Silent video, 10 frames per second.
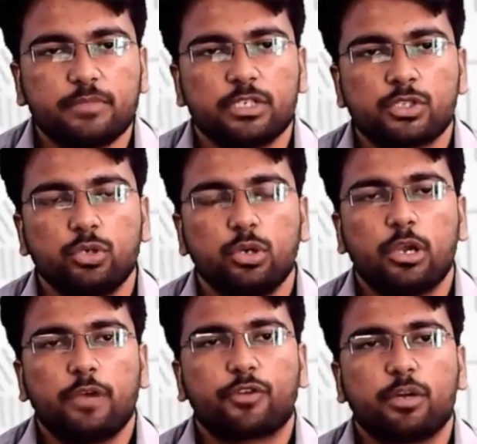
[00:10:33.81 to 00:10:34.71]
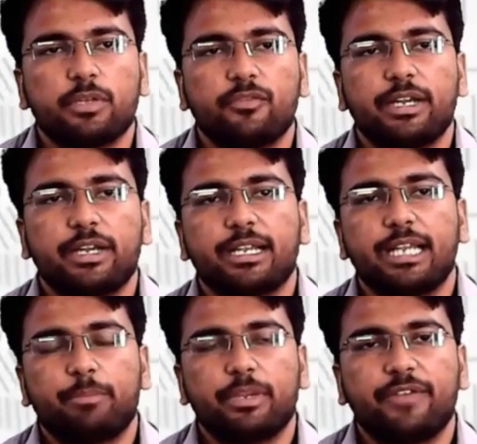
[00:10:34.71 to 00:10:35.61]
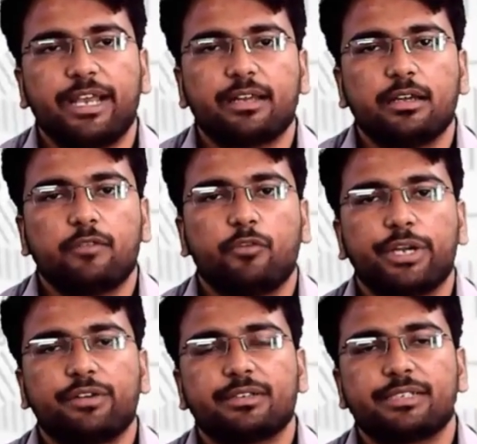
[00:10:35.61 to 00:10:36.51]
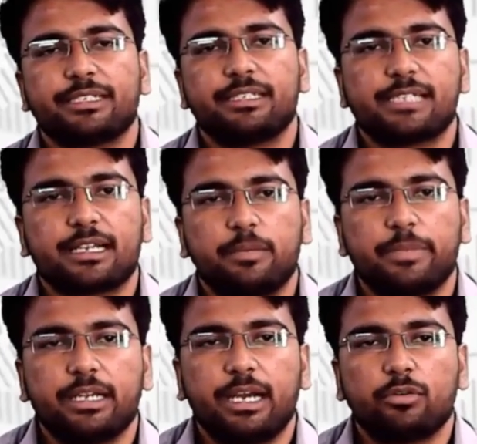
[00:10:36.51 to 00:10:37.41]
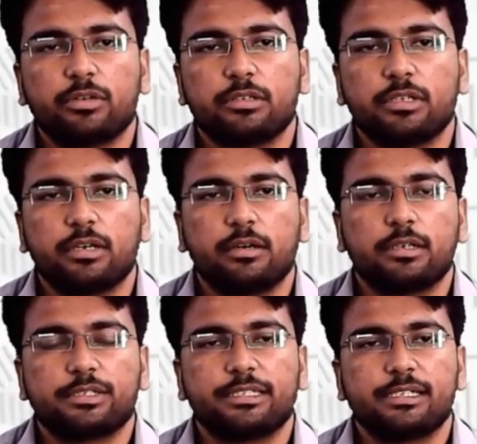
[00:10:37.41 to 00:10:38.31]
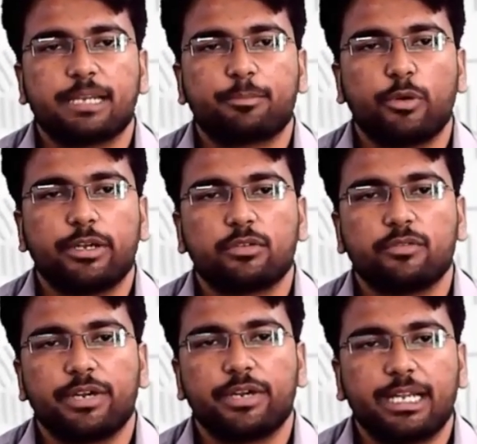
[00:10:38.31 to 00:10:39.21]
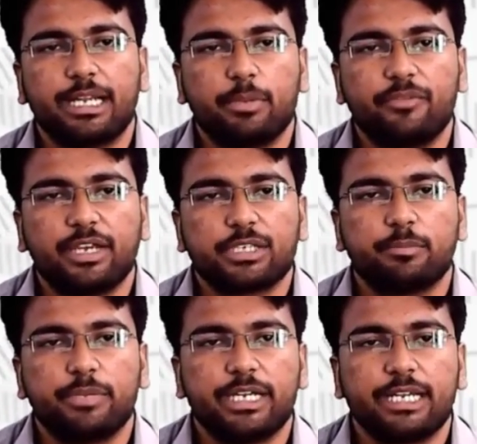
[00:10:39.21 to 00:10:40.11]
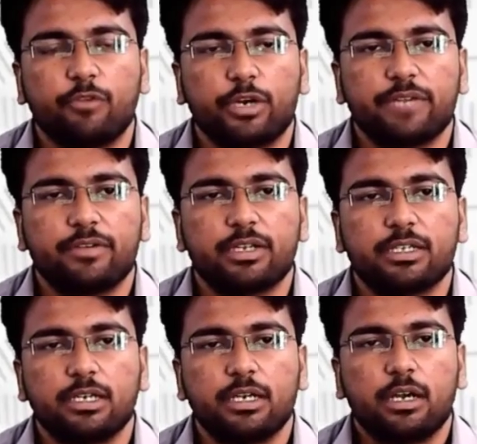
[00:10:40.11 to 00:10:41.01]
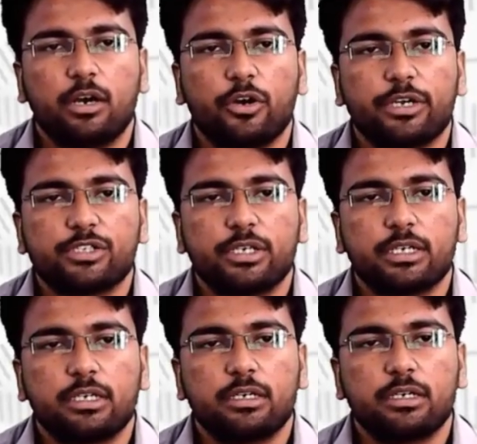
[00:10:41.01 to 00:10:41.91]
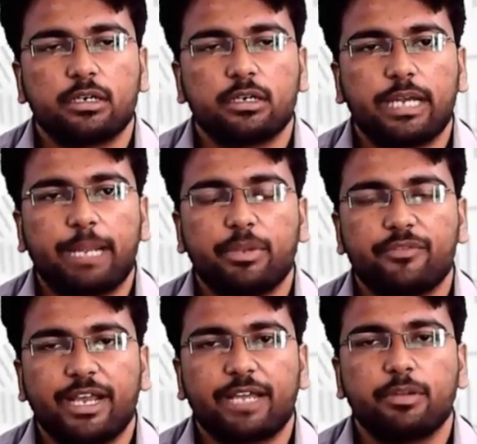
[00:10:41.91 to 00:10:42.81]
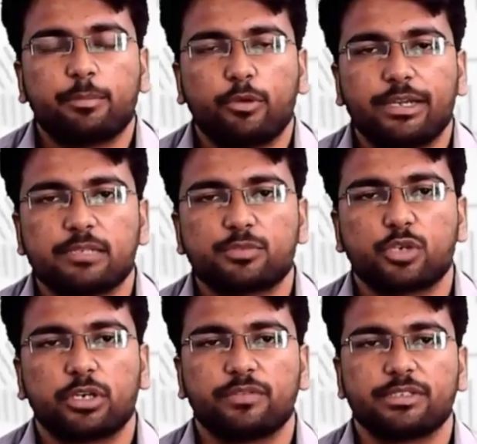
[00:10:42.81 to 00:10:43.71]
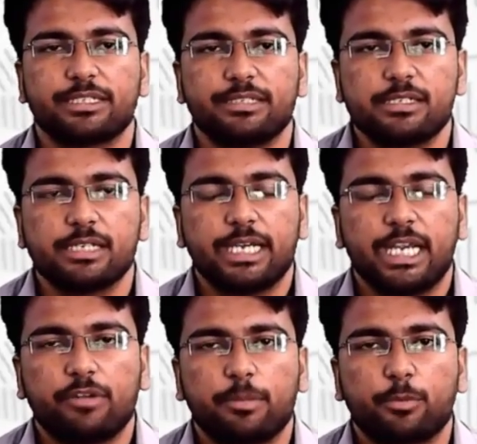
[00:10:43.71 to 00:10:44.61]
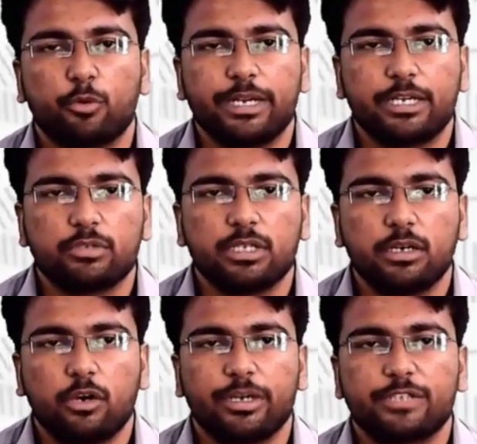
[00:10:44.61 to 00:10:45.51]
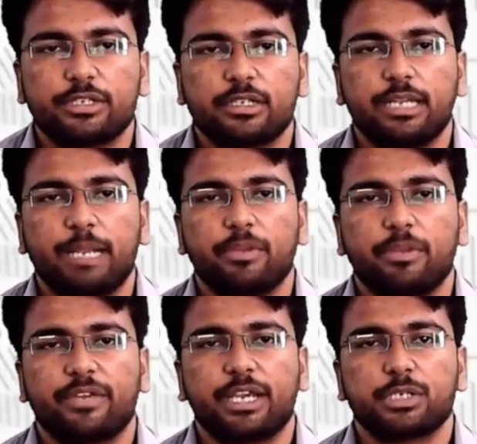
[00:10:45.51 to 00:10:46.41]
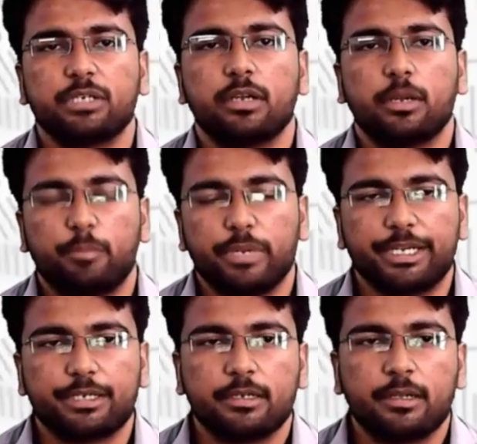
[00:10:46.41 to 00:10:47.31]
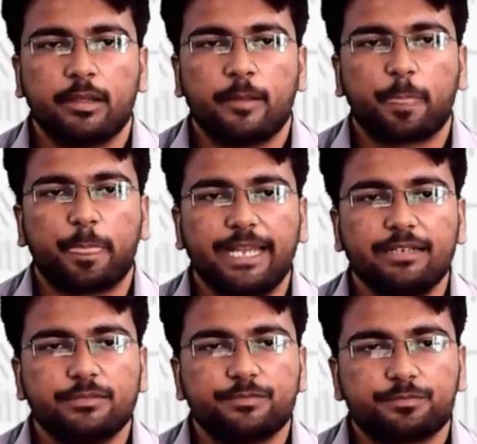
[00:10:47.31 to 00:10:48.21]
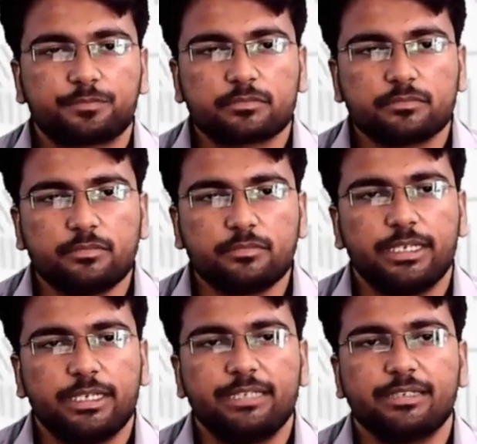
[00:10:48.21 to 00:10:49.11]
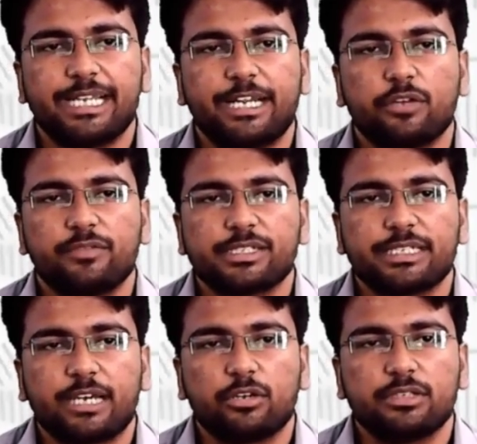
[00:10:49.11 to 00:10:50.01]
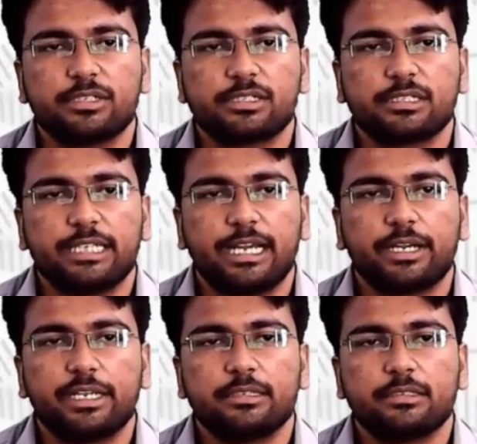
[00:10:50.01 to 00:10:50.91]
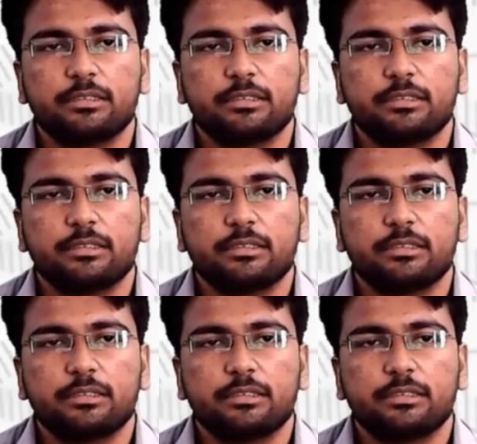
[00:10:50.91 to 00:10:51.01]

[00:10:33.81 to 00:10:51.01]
So from the vertical amplifier, whatever the signals are coming out, the signals are provided to the vertical amplification plate, and whatever the horizontal amplifier will provide some sort of the signals, it will provide it to the horizontal amplification plate. Then in the center of the CRO, the CRT,